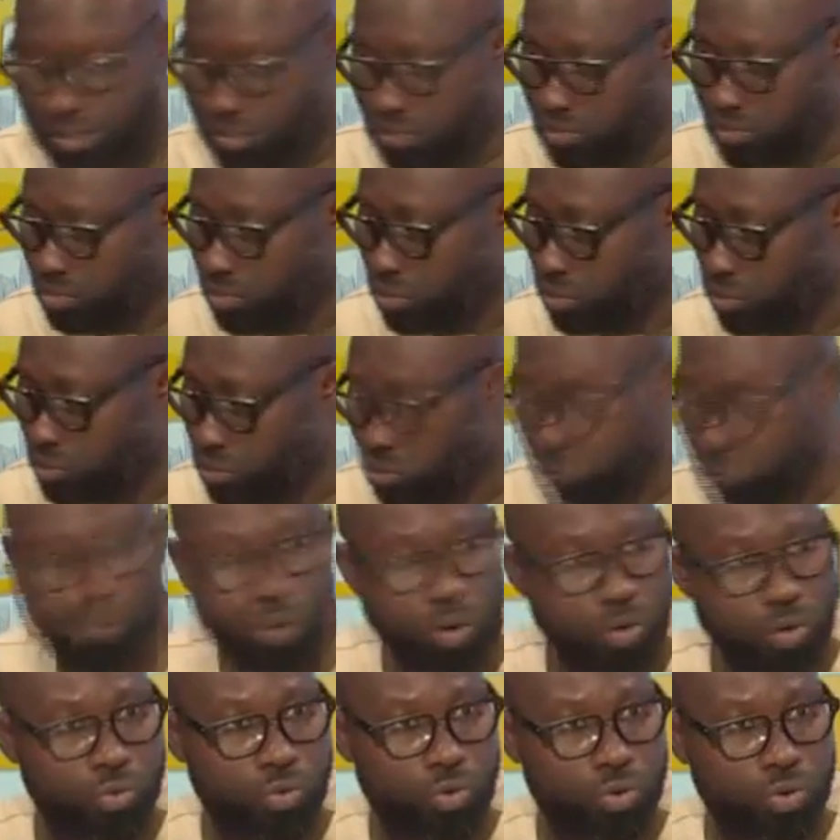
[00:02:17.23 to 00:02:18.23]
So
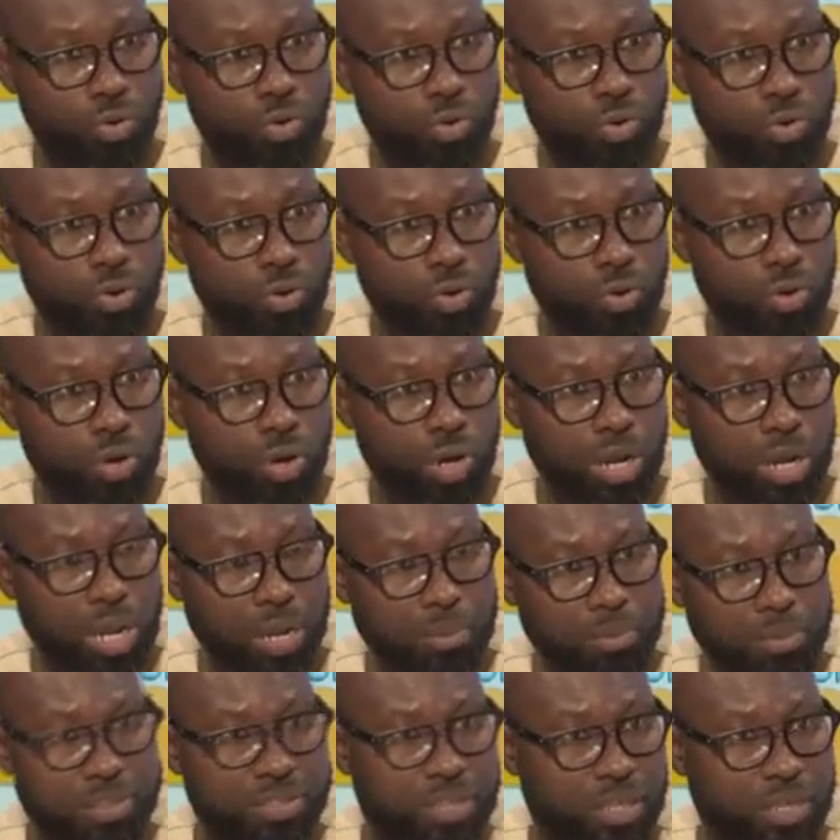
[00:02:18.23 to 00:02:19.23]
tomorrow,
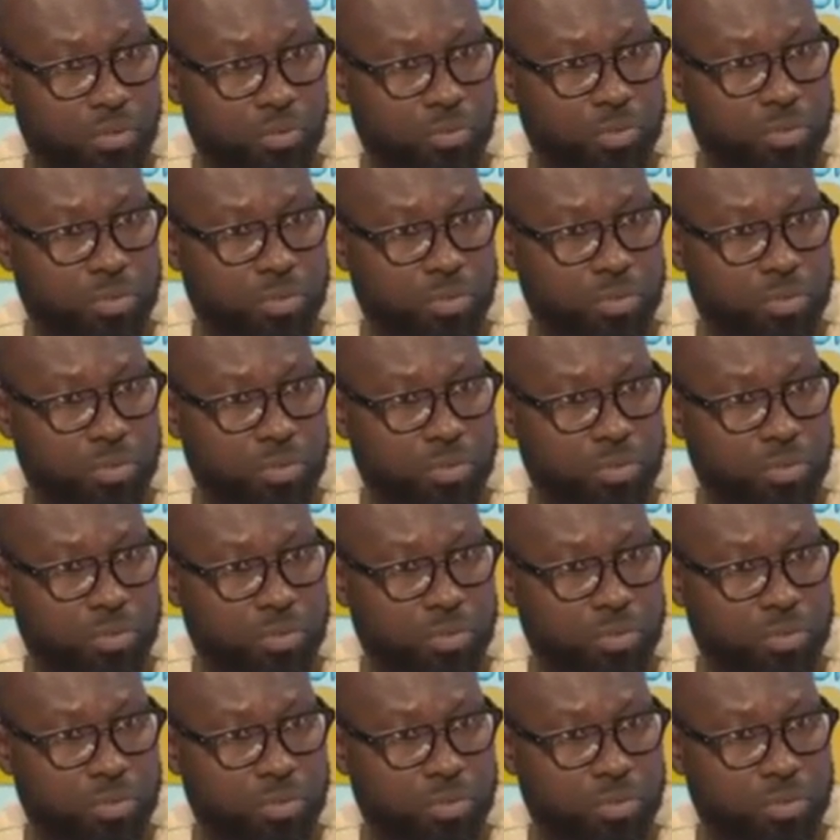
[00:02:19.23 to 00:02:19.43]
Mr.